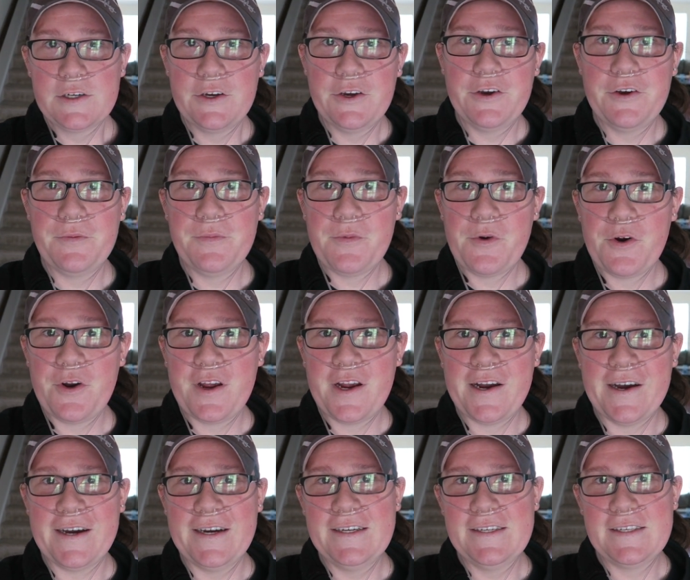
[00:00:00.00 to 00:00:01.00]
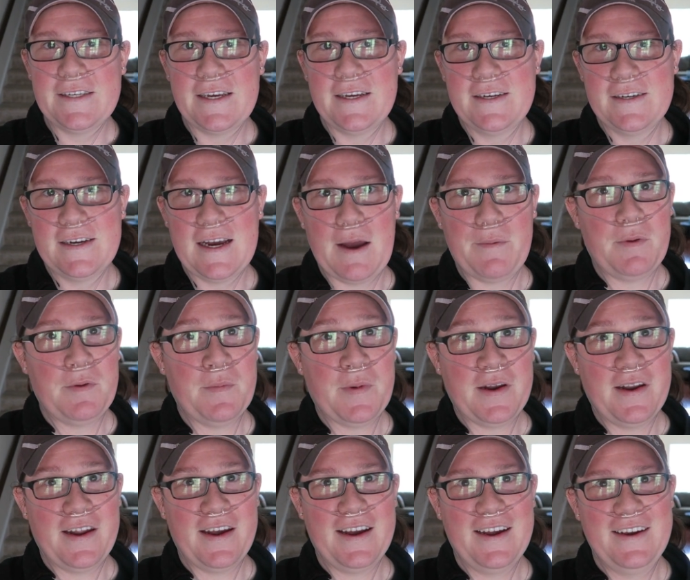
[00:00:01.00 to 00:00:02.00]
Good morning, guys. Happy
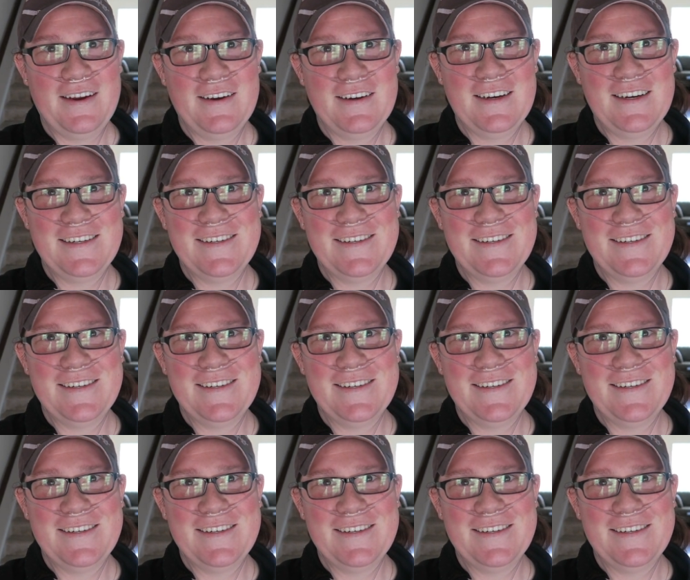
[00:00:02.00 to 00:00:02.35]
Monday.